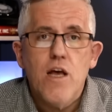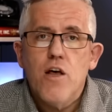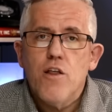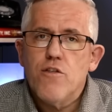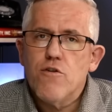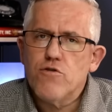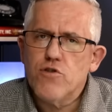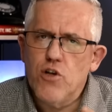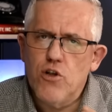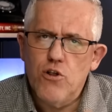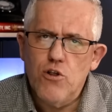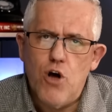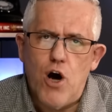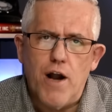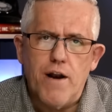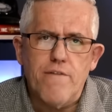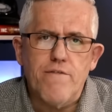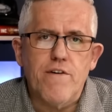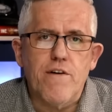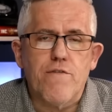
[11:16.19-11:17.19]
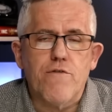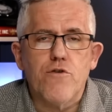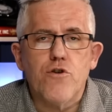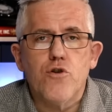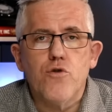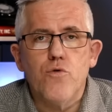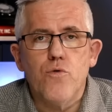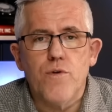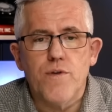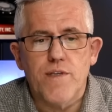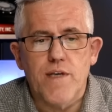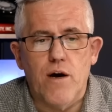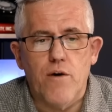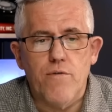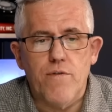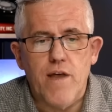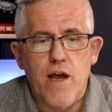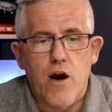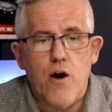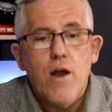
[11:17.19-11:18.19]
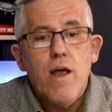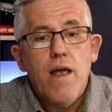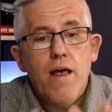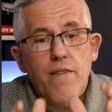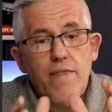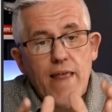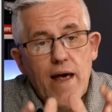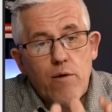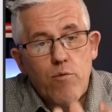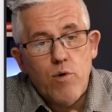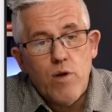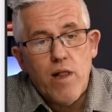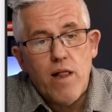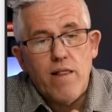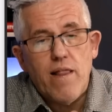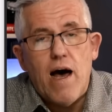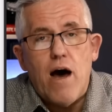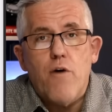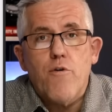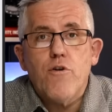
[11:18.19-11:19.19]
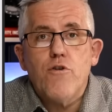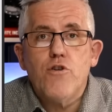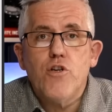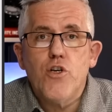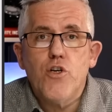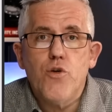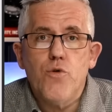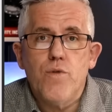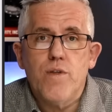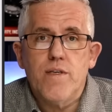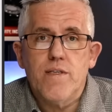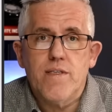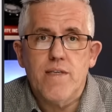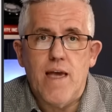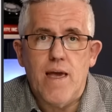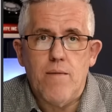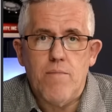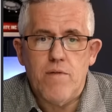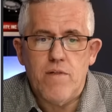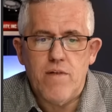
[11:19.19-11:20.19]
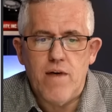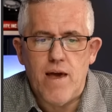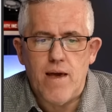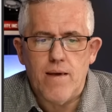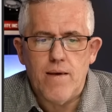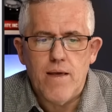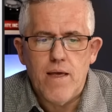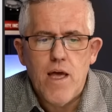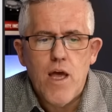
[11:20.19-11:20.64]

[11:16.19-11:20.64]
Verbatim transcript: There's a lot of different tools out there that will allow you to do the same thing.